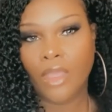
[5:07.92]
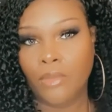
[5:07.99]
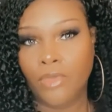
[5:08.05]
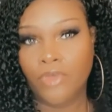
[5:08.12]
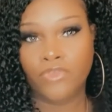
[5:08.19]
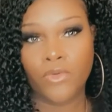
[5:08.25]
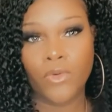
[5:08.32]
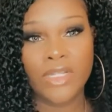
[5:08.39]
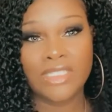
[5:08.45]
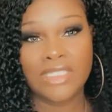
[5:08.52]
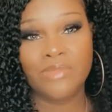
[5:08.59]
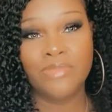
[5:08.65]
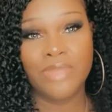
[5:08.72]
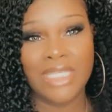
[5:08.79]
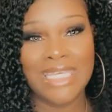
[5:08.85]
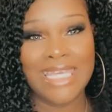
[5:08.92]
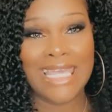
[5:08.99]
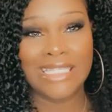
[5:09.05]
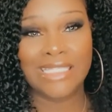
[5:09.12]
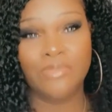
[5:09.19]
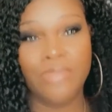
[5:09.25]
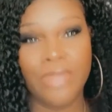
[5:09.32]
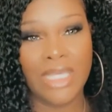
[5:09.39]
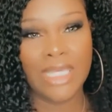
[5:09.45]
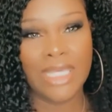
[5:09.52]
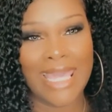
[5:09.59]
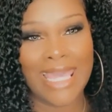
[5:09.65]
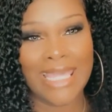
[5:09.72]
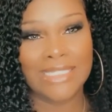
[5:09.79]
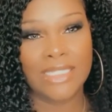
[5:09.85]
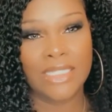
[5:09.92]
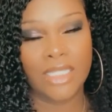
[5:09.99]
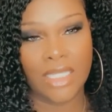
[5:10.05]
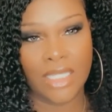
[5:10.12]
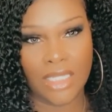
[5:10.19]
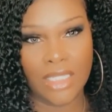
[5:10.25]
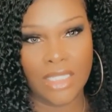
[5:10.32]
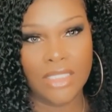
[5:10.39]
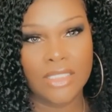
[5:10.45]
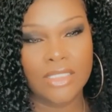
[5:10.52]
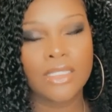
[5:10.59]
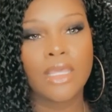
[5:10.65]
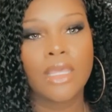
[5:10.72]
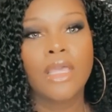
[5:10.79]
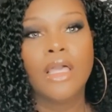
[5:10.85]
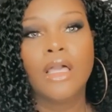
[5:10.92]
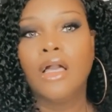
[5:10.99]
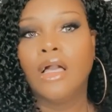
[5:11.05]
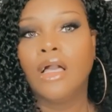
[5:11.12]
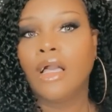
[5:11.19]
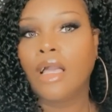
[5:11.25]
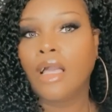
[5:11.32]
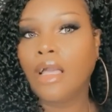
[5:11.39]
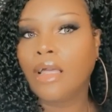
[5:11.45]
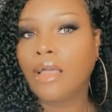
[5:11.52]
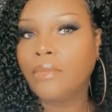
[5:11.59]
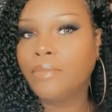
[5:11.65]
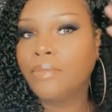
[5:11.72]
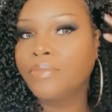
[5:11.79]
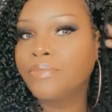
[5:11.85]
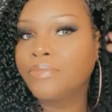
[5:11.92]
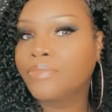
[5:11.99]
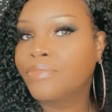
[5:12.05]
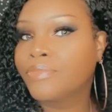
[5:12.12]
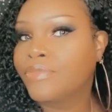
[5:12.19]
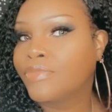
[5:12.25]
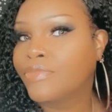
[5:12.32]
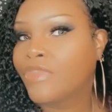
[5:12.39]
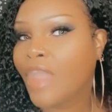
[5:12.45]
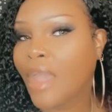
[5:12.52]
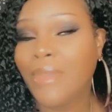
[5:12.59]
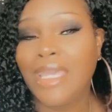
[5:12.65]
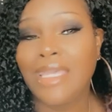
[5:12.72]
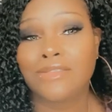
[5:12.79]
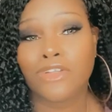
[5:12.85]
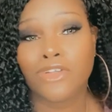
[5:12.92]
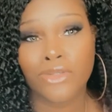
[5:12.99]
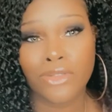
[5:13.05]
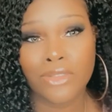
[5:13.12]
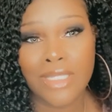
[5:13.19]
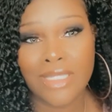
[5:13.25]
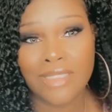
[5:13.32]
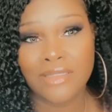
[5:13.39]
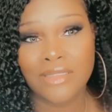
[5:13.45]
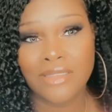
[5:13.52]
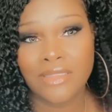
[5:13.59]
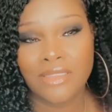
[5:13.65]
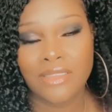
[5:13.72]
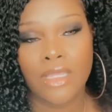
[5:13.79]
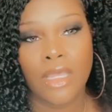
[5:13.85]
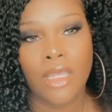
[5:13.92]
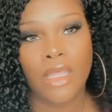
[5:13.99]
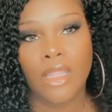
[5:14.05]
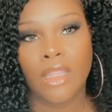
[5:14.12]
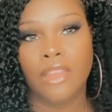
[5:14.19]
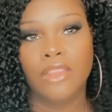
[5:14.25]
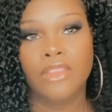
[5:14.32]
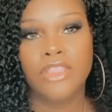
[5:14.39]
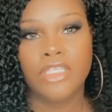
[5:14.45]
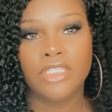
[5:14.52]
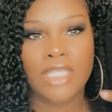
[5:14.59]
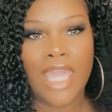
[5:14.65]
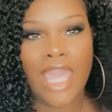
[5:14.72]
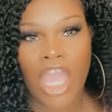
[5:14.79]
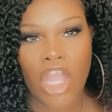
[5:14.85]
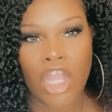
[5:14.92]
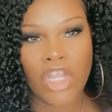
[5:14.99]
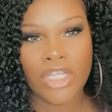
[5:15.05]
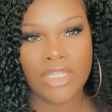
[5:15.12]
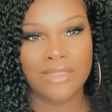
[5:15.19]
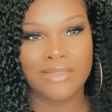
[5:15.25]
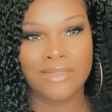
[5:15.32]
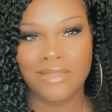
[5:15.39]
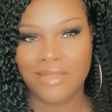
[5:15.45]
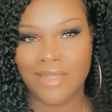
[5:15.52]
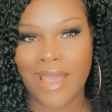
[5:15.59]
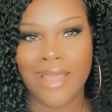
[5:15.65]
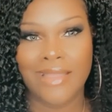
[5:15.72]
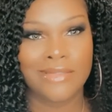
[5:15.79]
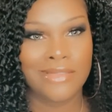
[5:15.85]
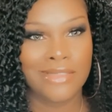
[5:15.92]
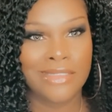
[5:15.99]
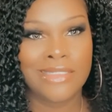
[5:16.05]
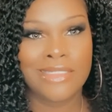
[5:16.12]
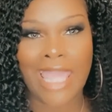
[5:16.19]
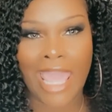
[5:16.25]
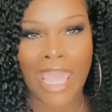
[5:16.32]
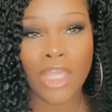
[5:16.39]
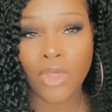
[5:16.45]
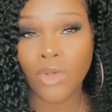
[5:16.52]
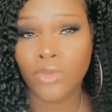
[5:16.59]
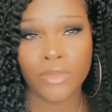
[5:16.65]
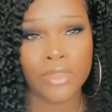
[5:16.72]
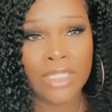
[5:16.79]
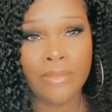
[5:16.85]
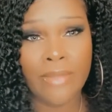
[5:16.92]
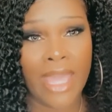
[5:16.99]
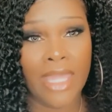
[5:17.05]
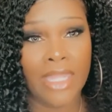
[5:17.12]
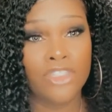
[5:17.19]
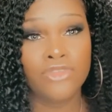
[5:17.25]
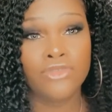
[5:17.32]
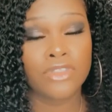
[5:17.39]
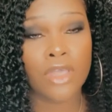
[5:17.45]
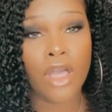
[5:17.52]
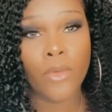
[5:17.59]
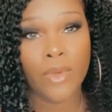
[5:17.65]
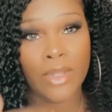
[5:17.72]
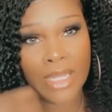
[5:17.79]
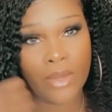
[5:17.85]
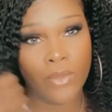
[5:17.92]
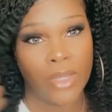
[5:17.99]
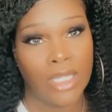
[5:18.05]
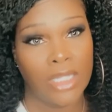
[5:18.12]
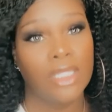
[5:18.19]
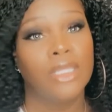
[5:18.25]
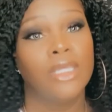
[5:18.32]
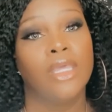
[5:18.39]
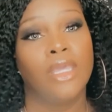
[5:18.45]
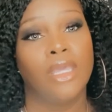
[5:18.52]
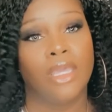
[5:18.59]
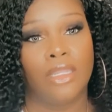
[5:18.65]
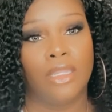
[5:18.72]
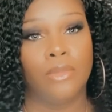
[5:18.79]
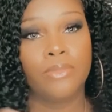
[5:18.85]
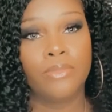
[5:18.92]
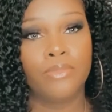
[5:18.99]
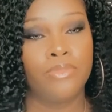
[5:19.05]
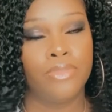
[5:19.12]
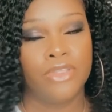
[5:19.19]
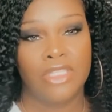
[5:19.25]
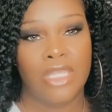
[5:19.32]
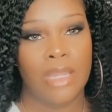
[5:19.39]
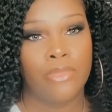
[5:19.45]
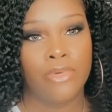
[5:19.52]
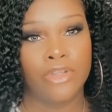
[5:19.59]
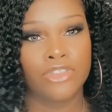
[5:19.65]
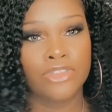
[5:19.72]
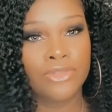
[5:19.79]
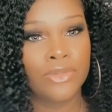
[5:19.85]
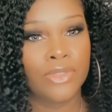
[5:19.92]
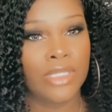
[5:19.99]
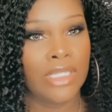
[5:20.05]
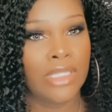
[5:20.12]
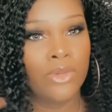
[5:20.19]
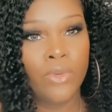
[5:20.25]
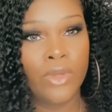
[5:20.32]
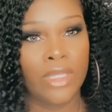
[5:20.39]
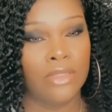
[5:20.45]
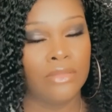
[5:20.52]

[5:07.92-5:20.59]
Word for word: for it to be as big as it is, I mean as curly as it is, this hair does not tangle really bad. As you saw when I wet it and I put that brush through it, it went